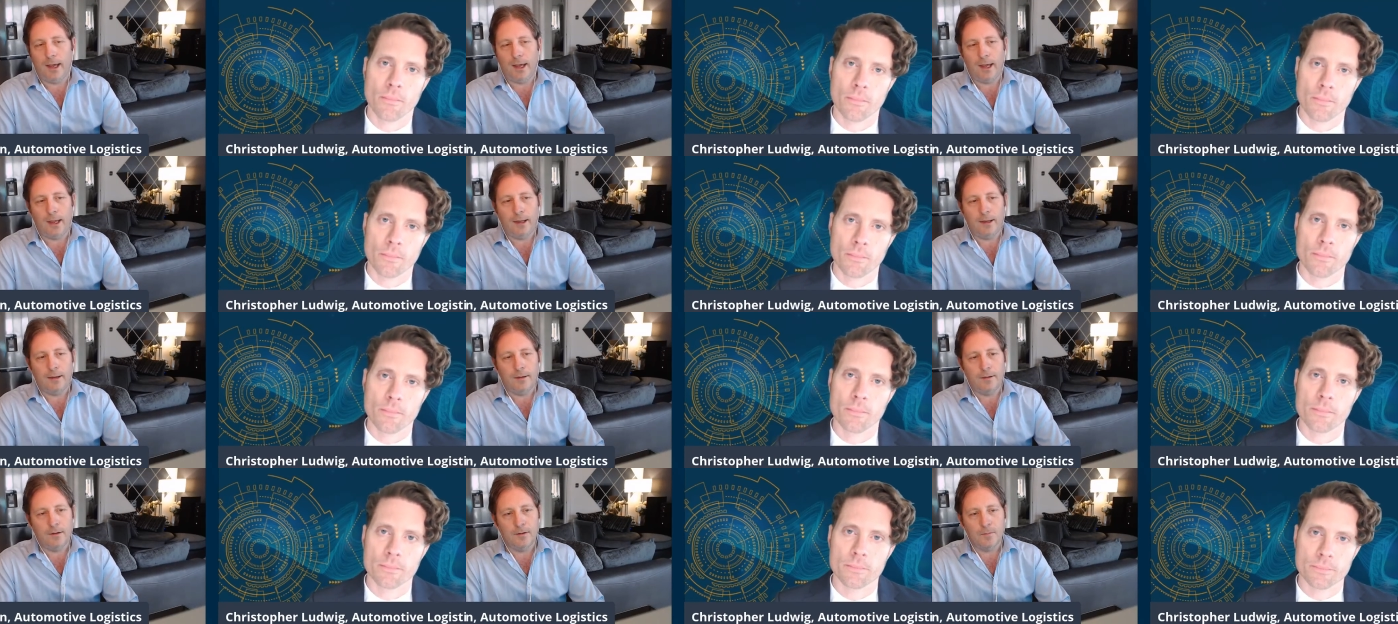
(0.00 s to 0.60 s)

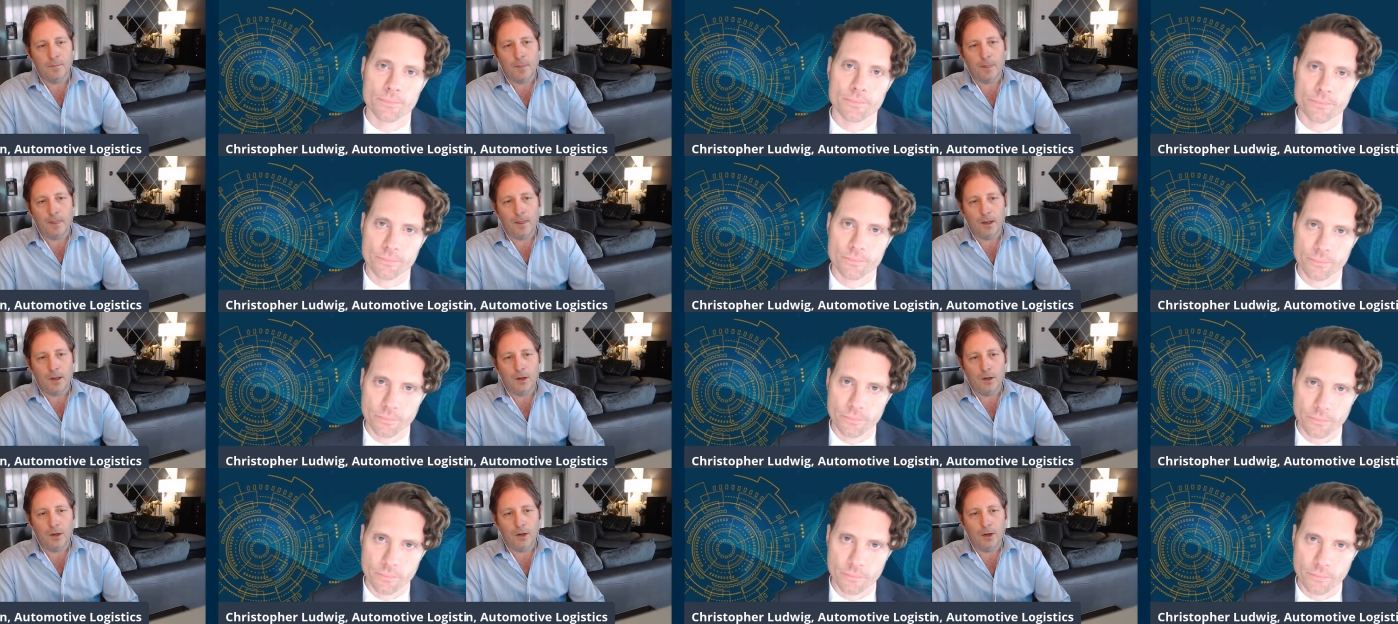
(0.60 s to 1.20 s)
Speaker 1: And
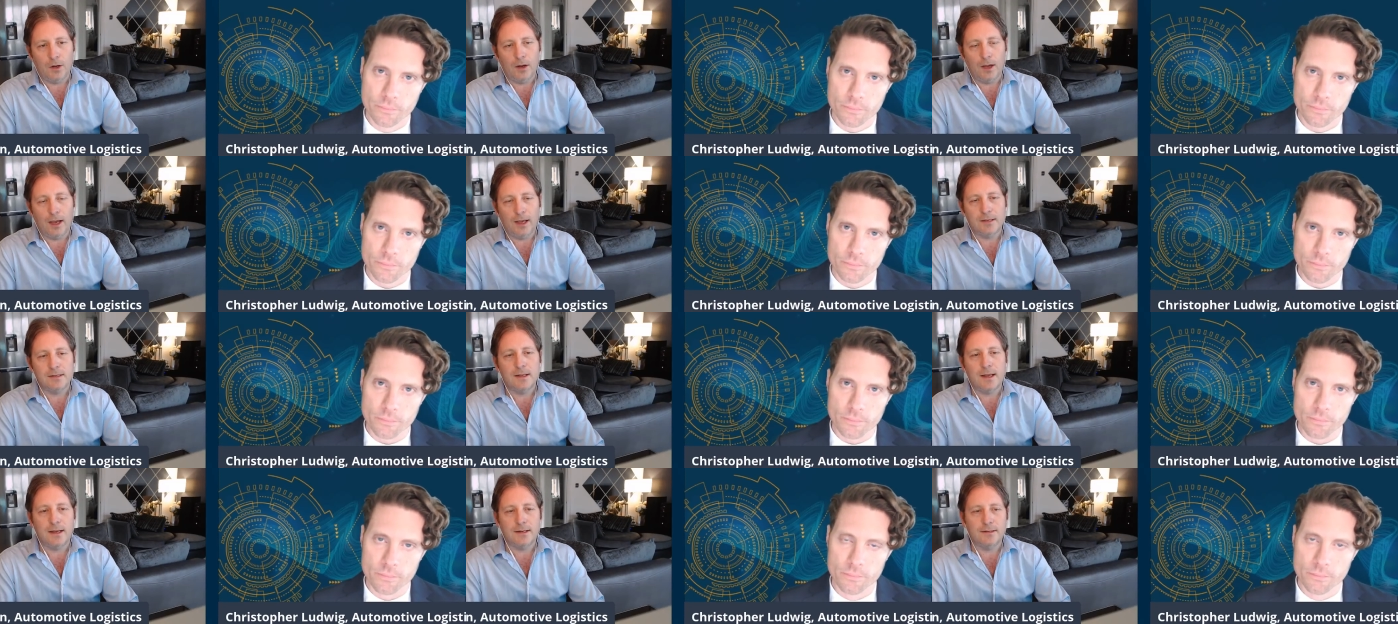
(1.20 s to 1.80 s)
you know,
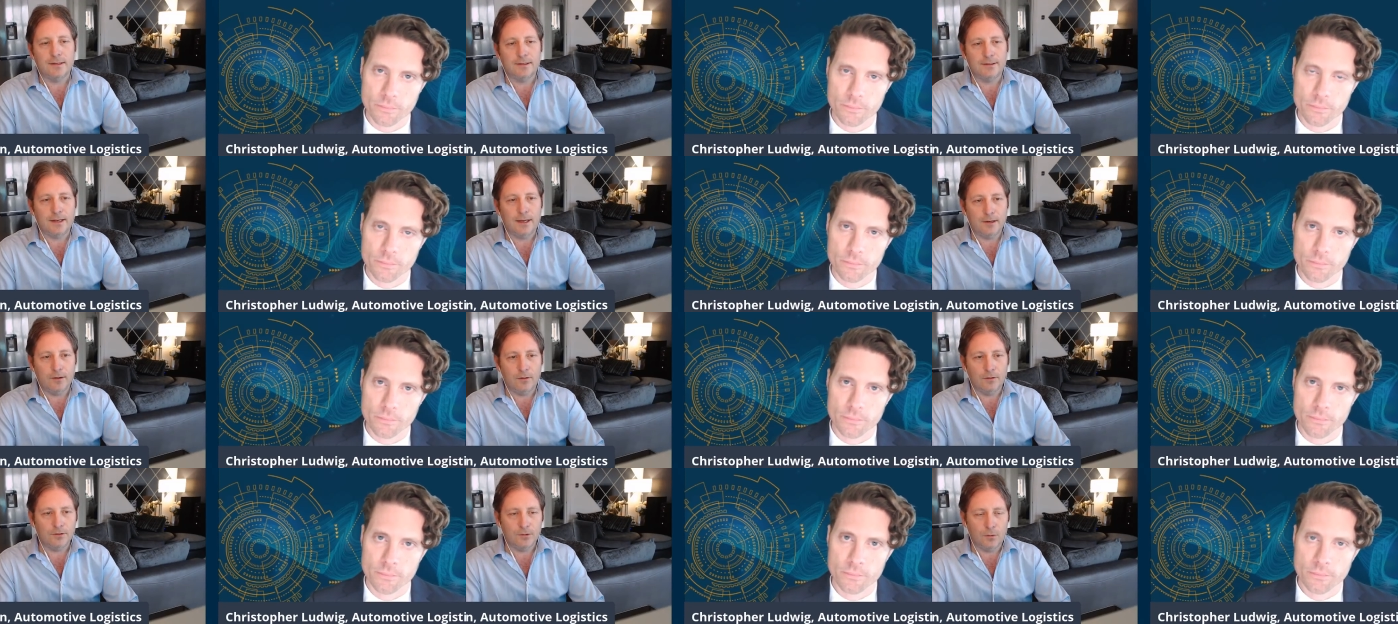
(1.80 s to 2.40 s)
as as the
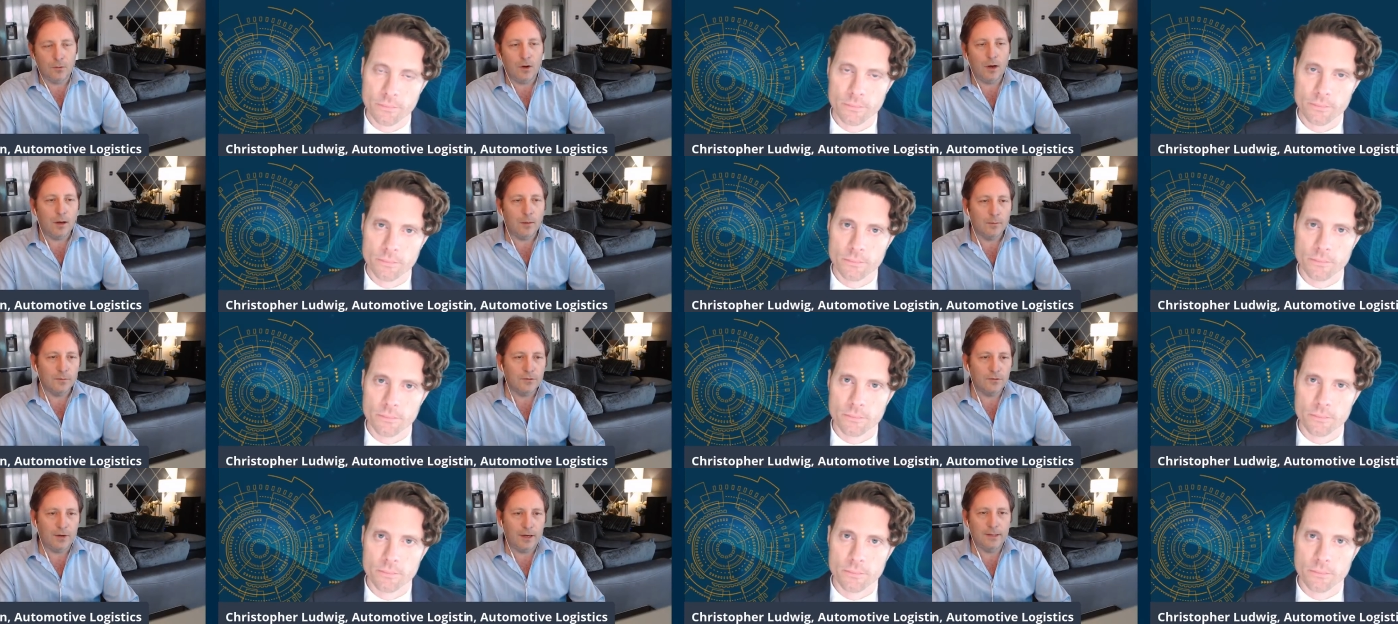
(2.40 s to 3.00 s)
technological
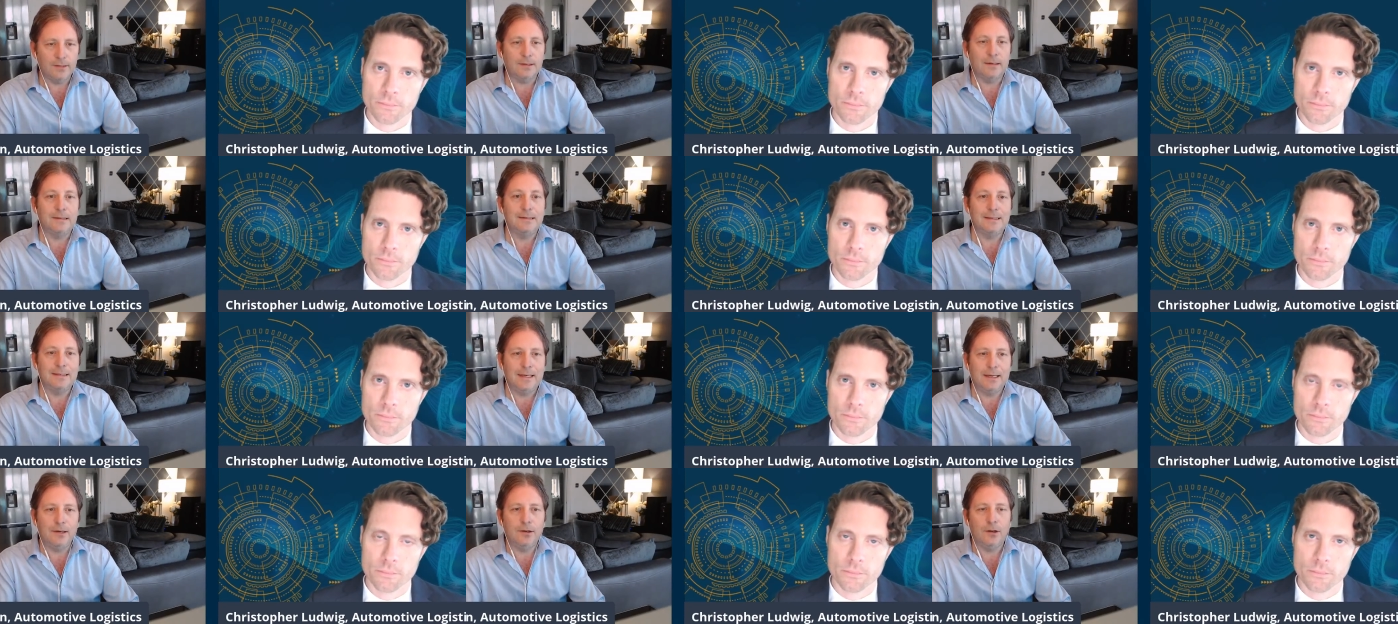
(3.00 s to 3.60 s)
arms race
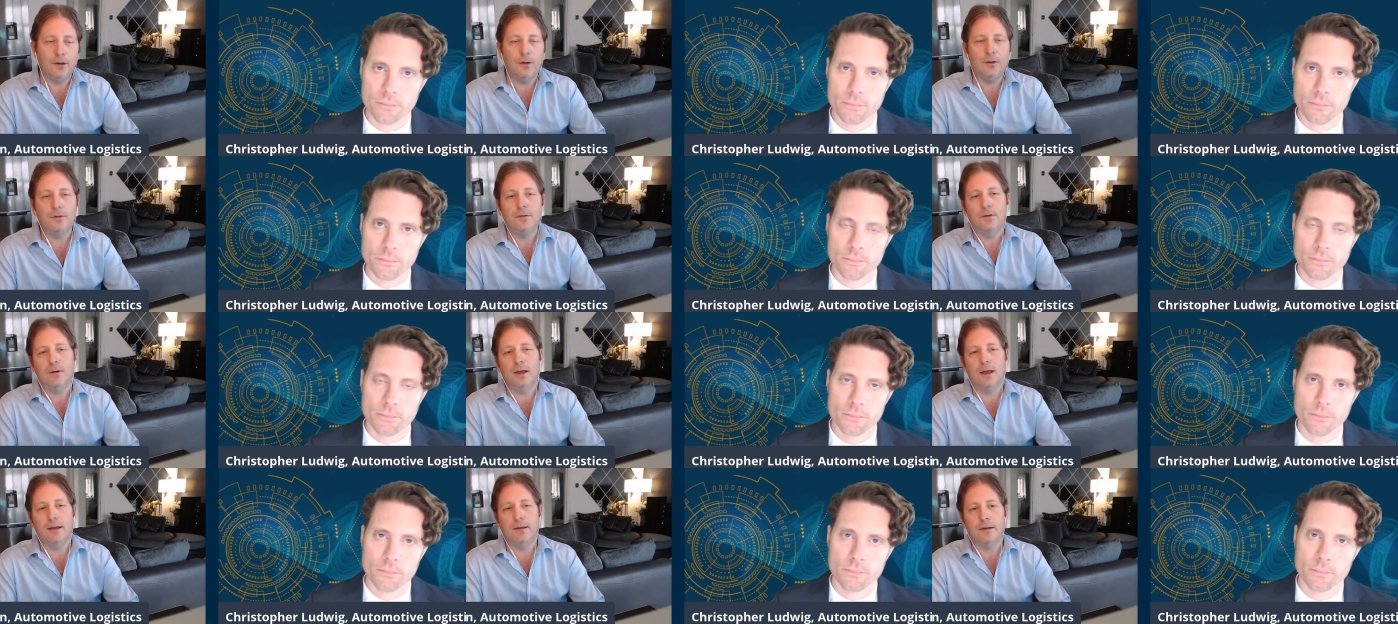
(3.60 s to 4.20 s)

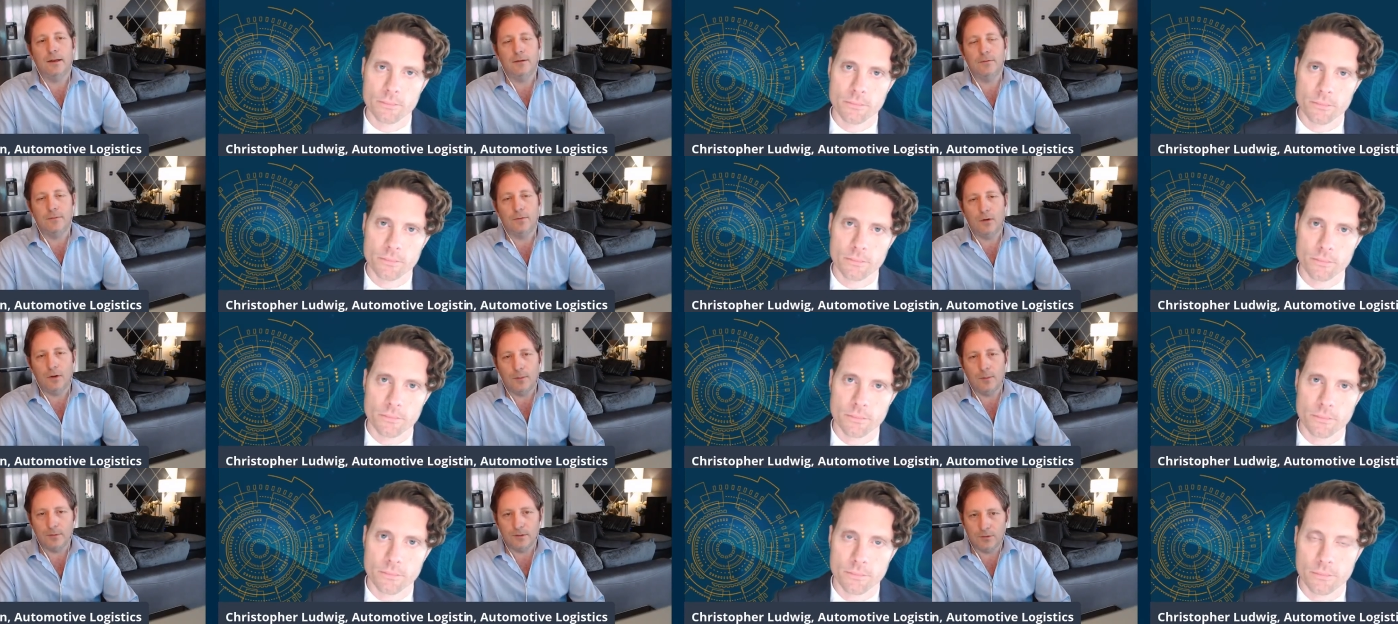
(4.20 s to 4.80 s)
continues and, and
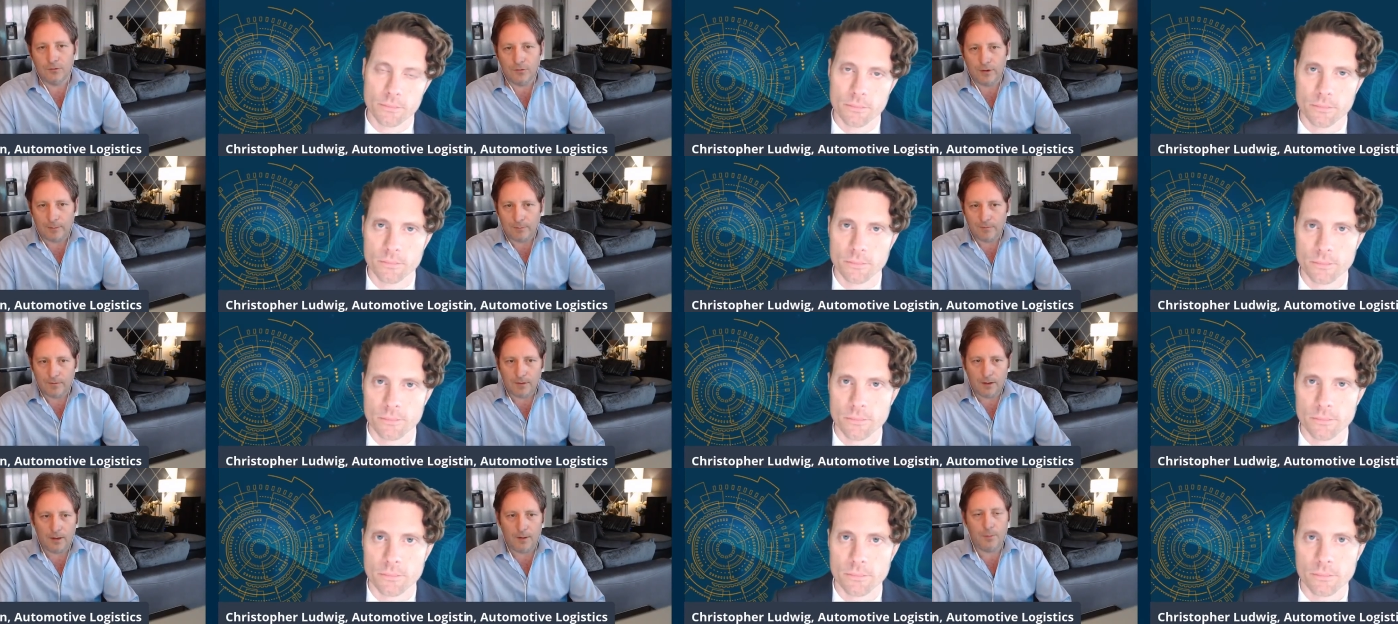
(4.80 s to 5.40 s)
volumes are
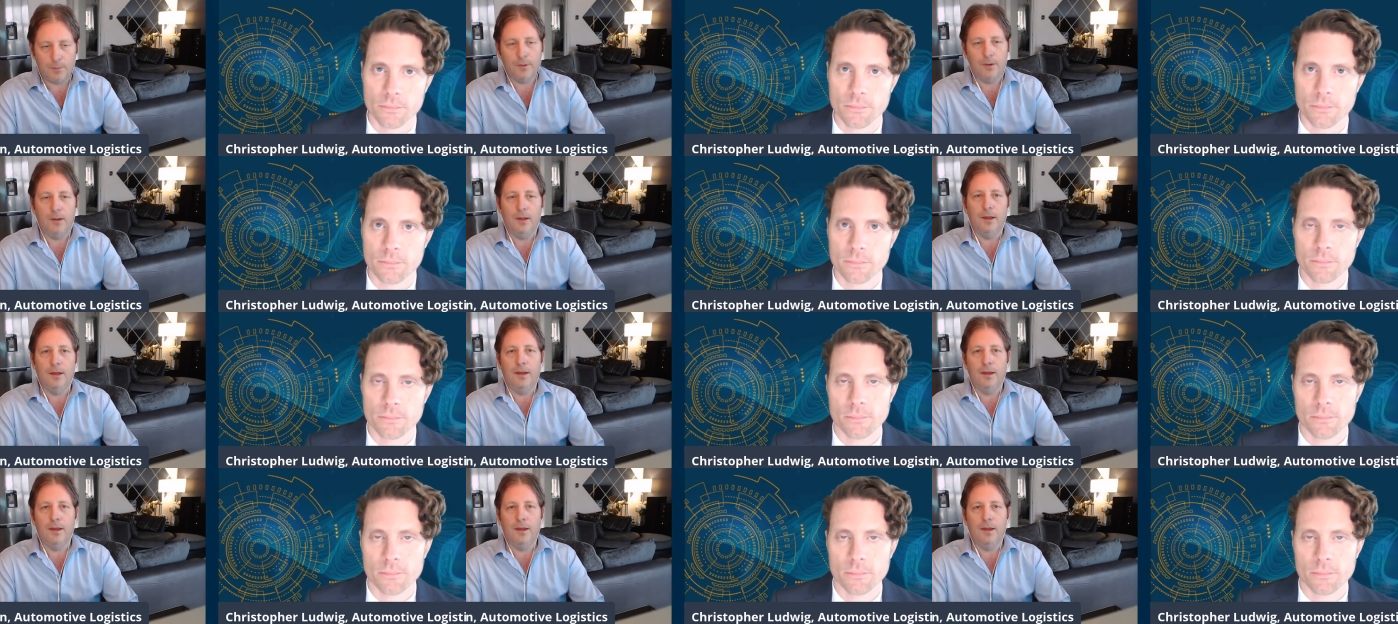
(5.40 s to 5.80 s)
ramped up,